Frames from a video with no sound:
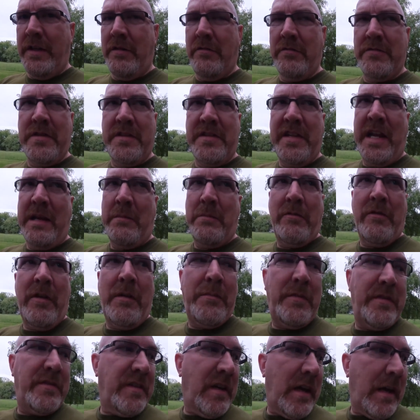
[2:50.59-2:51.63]
There was a table right
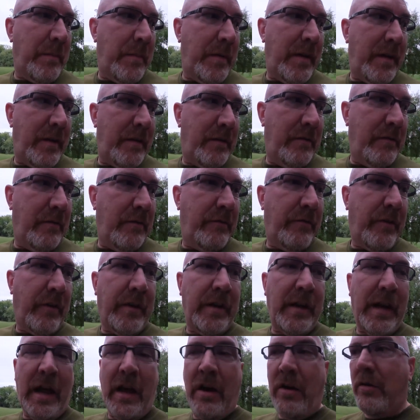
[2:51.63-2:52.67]
beside me,
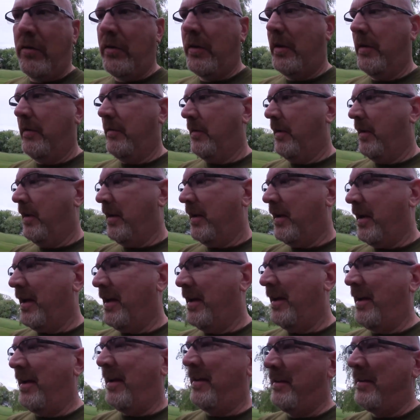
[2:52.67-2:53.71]
very loud.
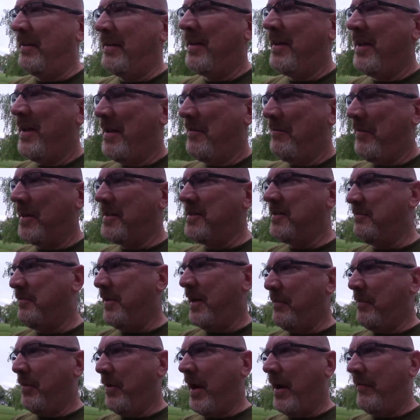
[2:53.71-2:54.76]
Bunch of
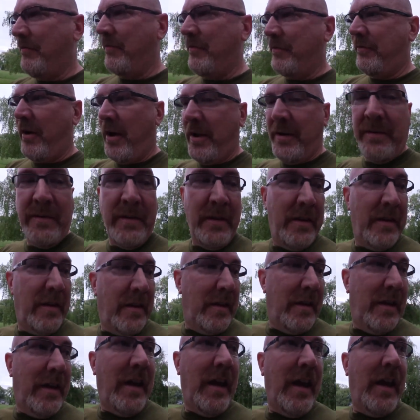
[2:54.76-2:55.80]
people having fun,
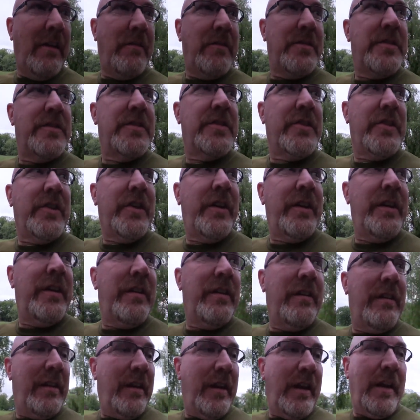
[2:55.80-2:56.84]
uh, which is good.
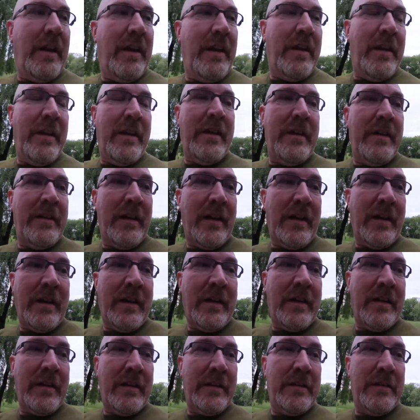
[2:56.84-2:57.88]
And
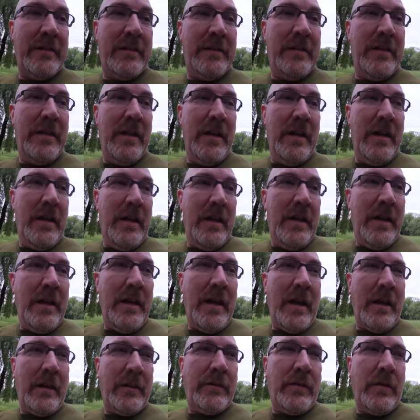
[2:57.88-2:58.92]
uh,
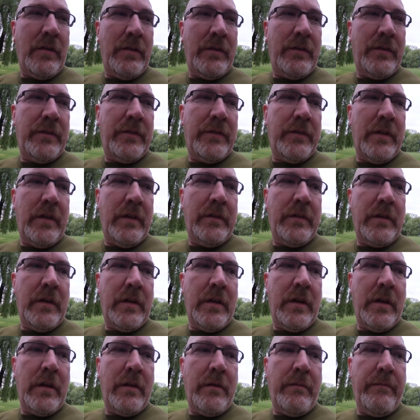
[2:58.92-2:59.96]
yeah, so it's it's
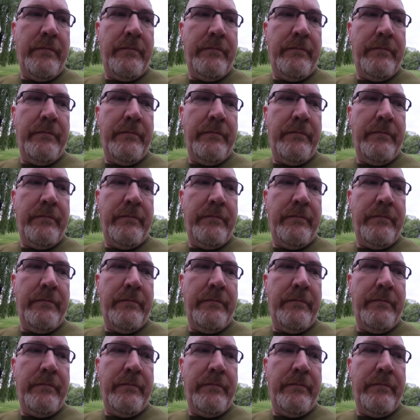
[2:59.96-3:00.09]
a.